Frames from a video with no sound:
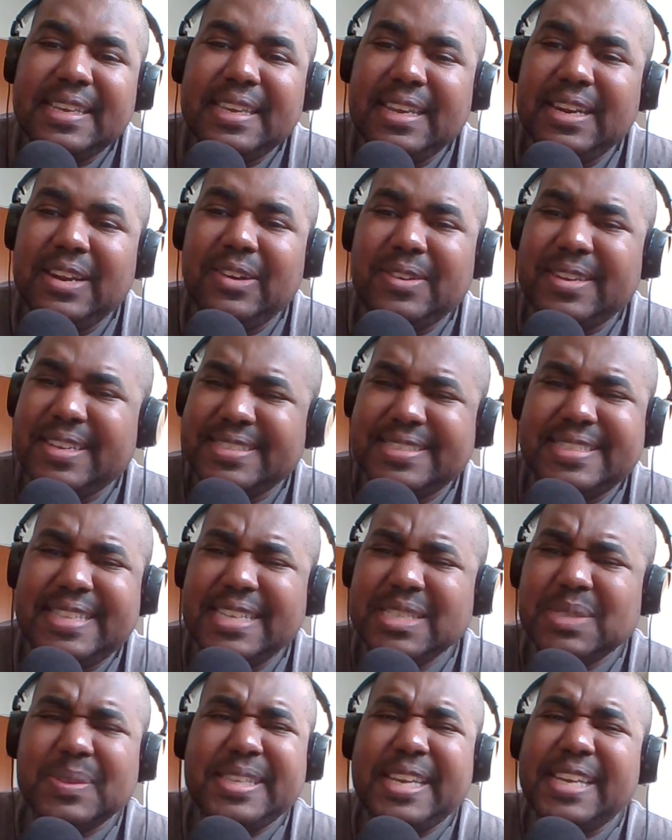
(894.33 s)
you know, because
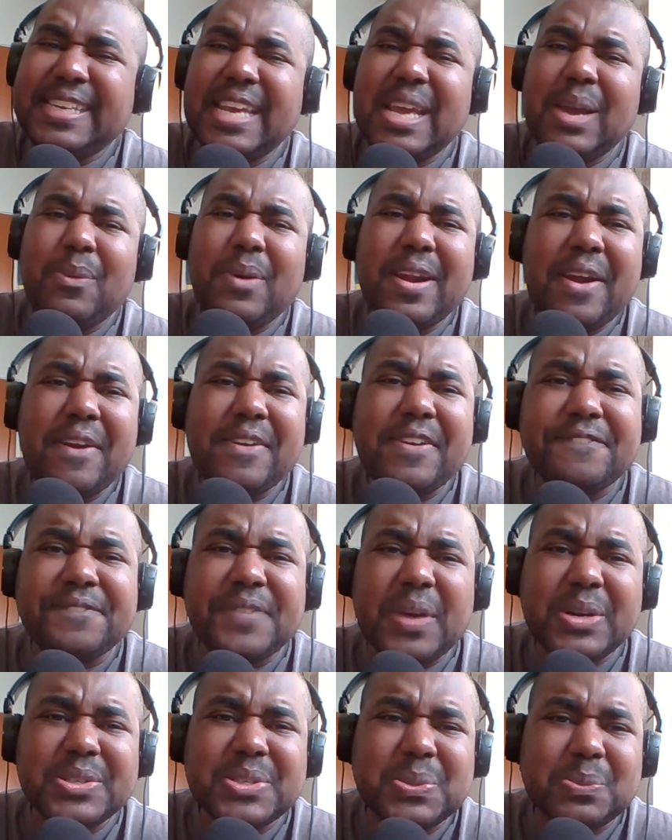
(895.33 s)
that's what they did with her in the
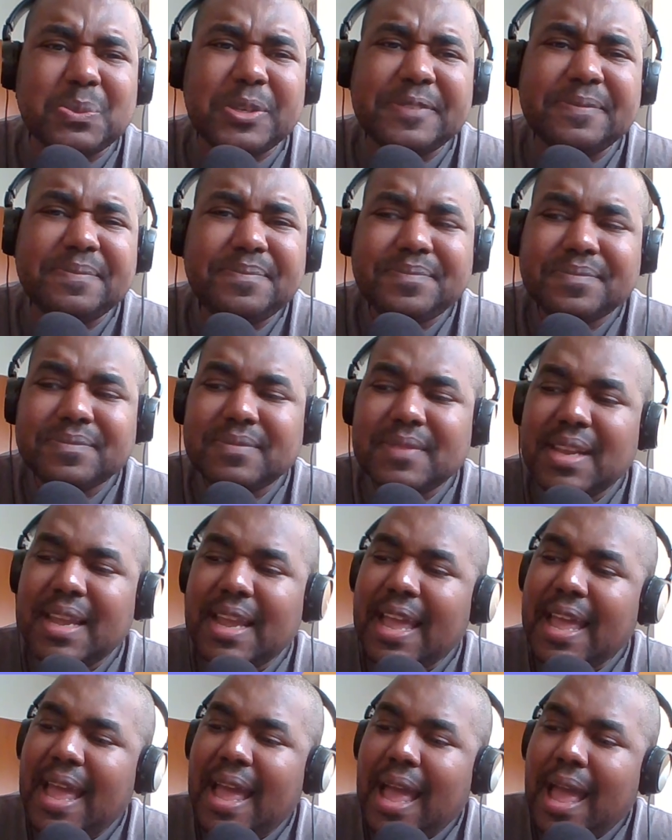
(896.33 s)
first one.
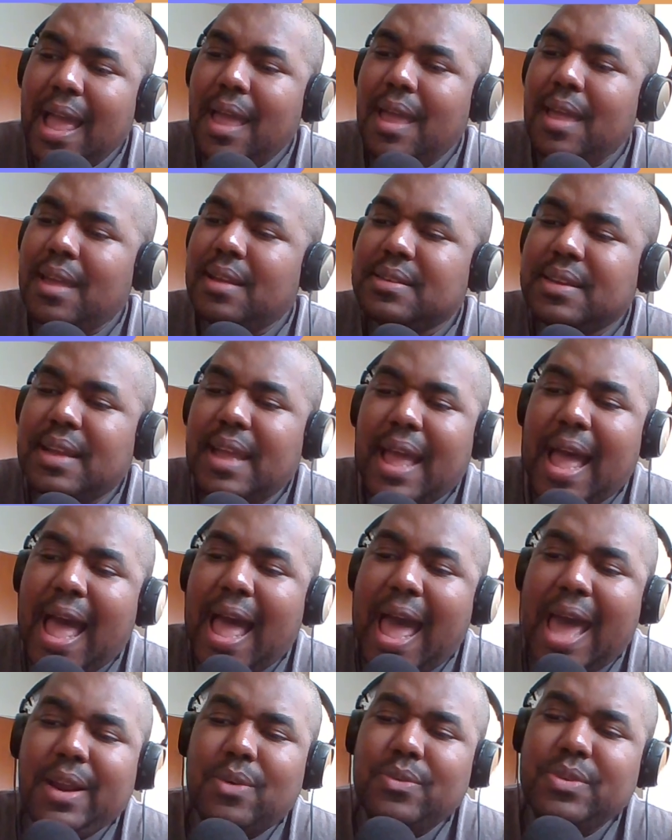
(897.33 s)

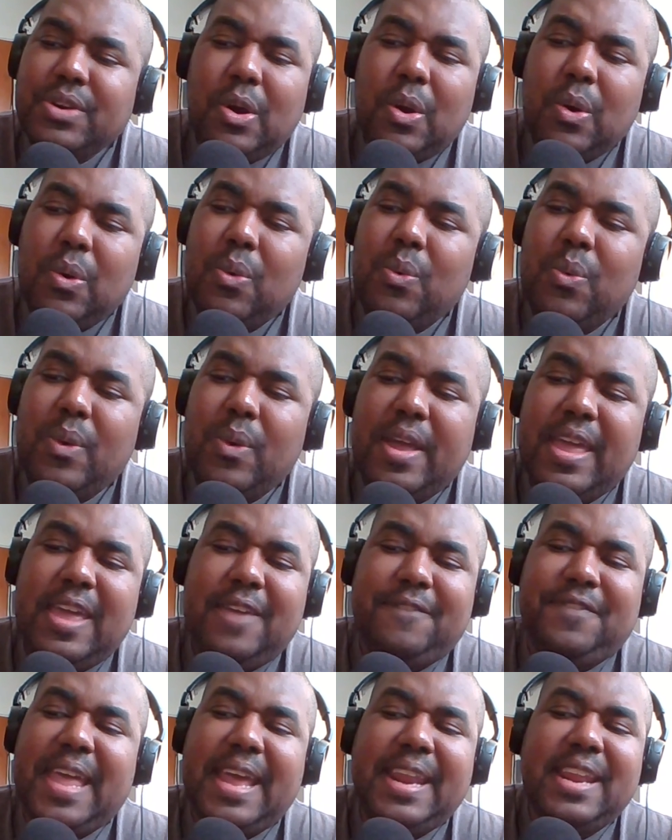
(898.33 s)
I don't know
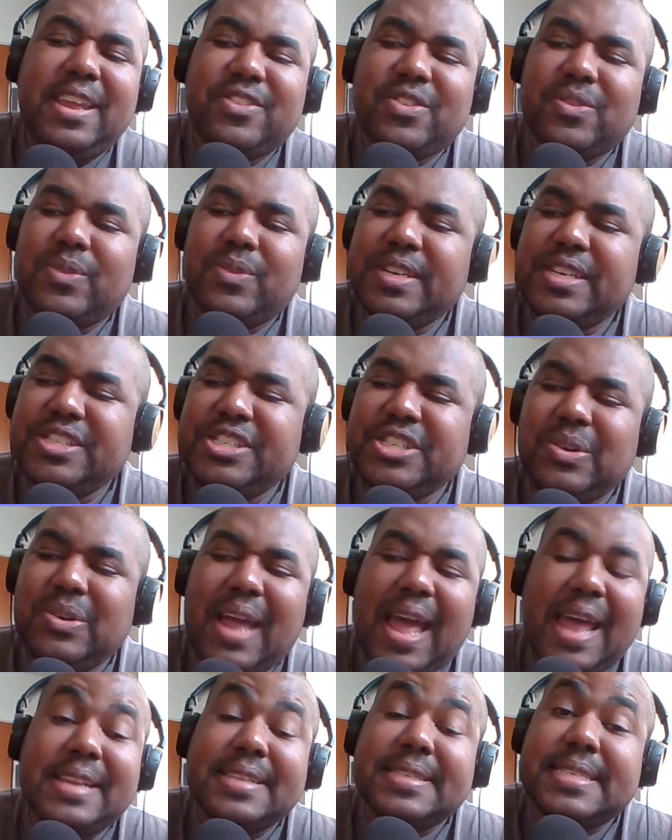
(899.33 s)
if that is a running joke.
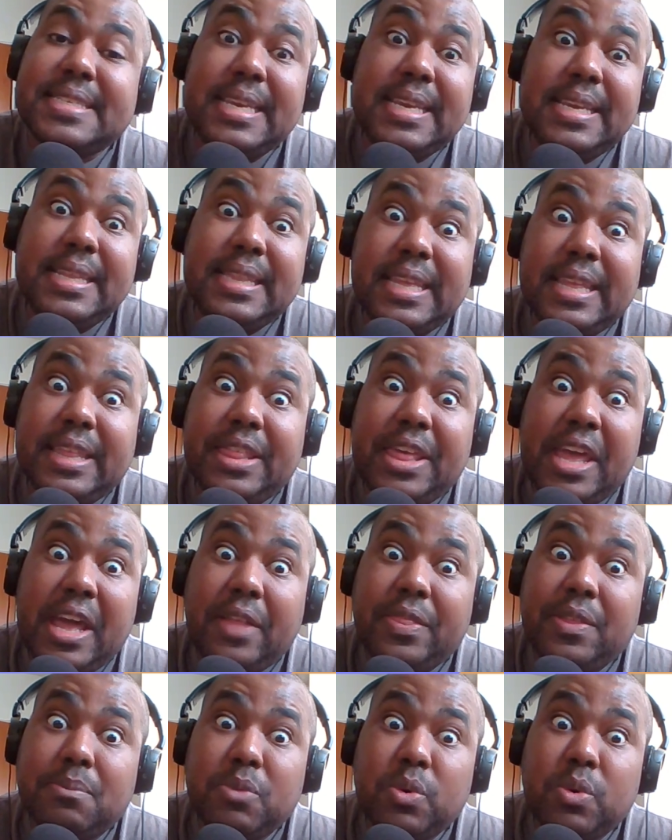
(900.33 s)
I didn't see any of the other